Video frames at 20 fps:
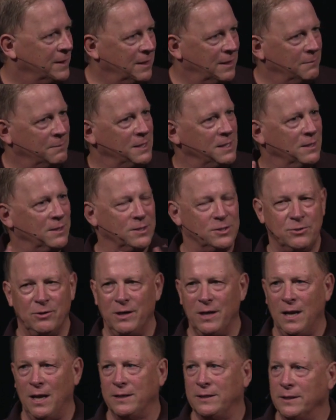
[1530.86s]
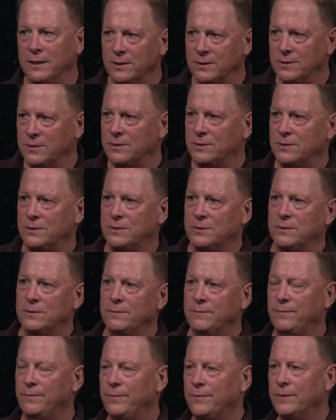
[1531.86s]
Let me illustrate it like this.
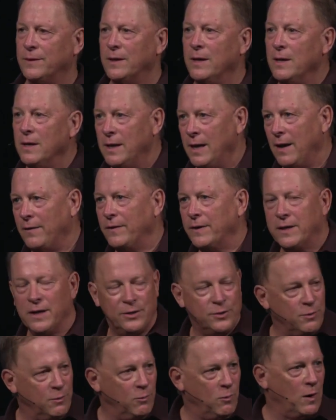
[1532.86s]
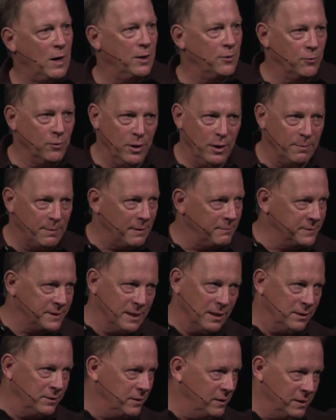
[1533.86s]
Out in the country where I grew up, I'm
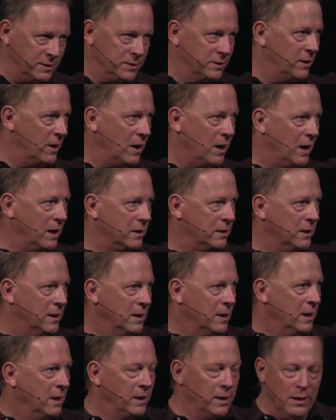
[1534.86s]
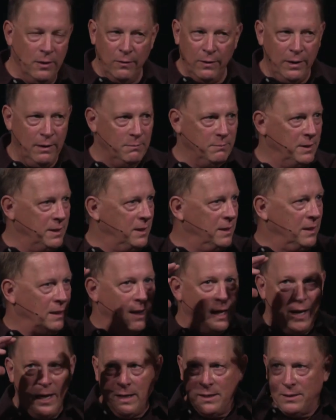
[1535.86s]
telling you, it's dark, no ambient
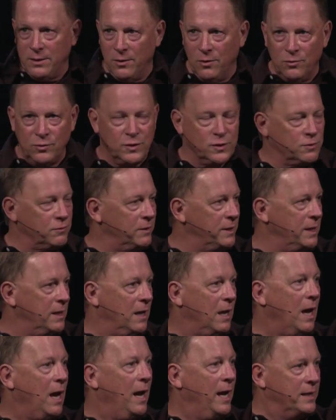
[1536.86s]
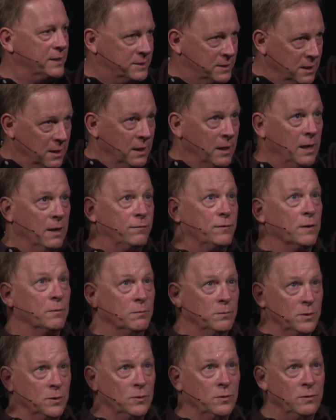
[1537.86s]
light, no street lights. If
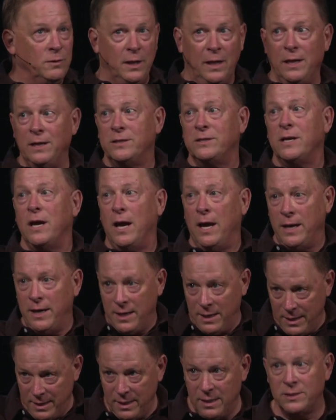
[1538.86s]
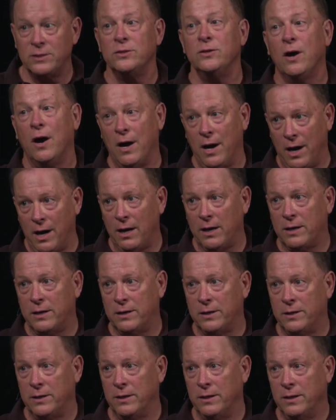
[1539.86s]
the moon ain't shining, it's
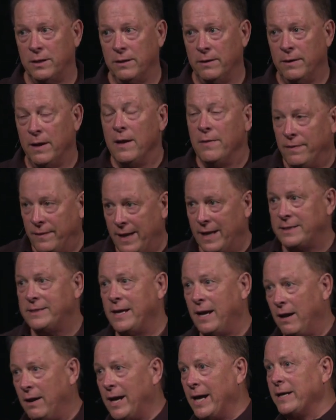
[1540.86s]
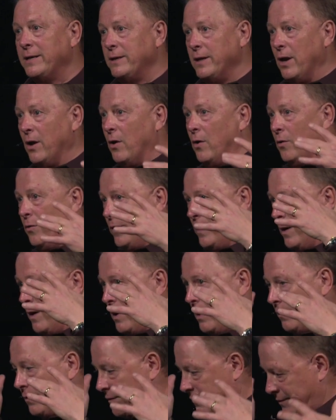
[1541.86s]
dark. And that's how I know there
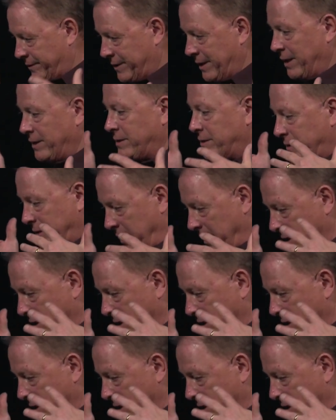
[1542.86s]
are such